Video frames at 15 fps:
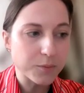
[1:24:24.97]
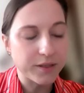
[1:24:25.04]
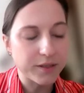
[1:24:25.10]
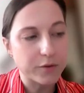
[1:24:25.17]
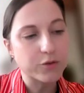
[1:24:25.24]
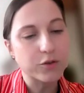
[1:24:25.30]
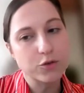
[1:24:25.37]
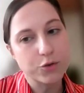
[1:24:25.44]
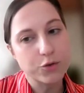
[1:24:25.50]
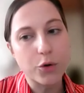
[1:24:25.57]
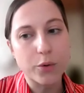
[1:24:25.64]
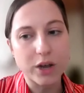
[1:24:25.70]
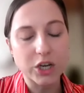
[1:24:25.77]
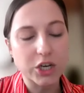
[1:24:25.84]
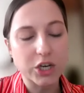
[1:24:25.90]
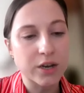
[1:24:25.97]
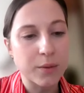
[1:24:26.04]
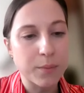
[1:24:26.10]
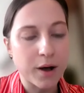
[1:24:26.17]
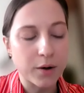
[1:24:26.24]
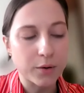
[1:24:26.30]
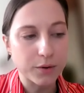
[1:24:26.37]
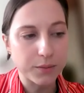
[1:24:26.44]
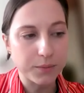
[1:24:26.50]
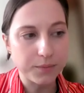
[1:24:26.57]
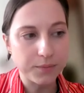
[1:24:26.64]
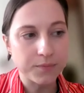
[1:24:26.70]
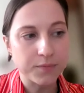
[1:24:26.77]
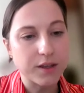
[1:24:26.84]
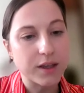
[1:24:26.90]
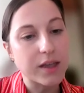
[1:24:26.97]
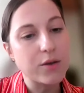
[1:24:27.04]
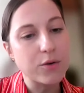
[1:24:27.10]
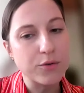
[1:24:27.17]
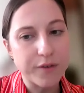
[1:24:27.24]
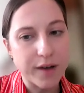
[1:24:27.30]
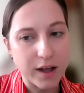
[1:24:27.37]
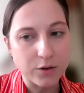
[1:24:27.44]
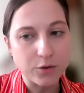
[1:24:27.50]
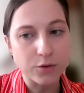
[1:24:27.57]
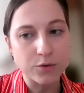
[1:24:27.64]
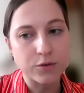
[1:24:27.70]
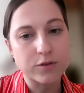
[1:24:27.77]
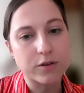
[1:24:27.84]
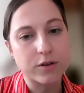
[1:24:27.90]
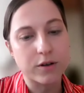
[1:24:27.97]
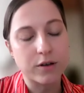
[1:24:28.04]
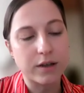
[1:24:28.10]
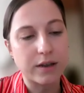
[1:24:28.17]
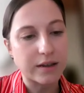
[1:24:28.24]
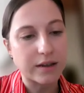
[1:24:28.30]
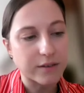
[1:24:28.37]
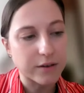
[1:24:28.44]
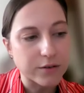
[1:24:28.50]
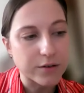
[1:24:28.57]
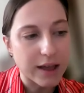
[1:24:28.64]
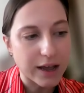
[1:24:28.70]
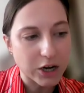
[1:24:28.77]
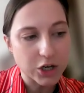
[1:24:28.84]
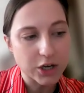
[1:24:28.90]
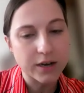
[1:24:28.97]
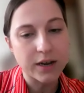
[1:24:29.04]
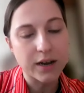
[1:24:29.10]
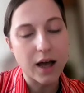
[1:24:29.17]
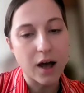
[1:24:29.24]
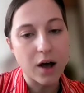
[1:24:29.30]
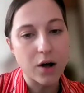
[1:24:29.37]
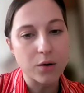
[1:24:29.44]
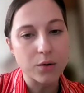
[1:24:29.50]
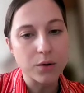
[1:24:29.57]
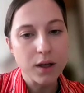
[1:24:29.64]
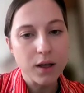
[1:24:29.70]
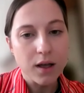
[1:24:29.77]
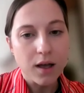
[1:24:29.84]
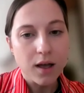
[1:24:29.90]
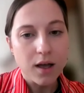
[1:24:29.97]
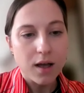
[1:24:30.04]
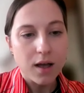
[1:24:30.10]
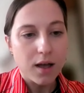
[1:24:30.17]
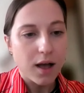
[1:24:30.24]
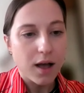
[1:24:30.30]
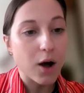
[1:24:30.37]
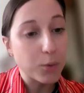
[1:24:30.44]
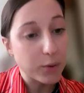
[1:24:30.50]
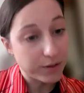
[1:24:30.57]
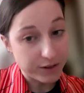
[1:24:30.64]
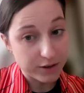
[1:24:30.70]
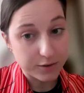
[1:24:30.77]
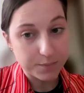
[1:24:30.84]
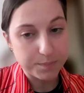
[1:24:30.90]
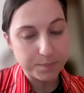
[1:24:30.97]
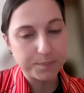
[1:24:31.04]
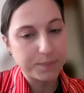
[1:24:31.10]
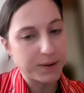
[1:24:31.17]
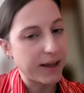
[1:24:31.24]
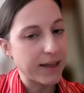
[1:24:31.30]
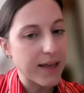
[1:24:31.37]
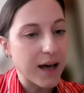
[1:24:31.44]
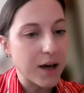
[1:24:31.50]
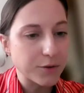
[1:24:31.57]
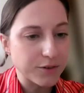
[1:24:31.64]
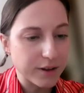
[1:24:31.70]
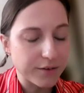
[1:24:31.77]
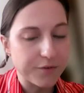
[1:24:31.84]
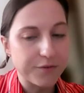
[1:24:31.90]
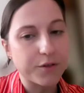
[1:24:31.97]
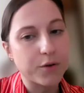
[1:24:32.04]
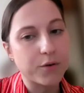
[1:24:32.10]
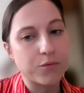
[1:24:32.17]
But there is a true question about the EU values in external action and how will this play out if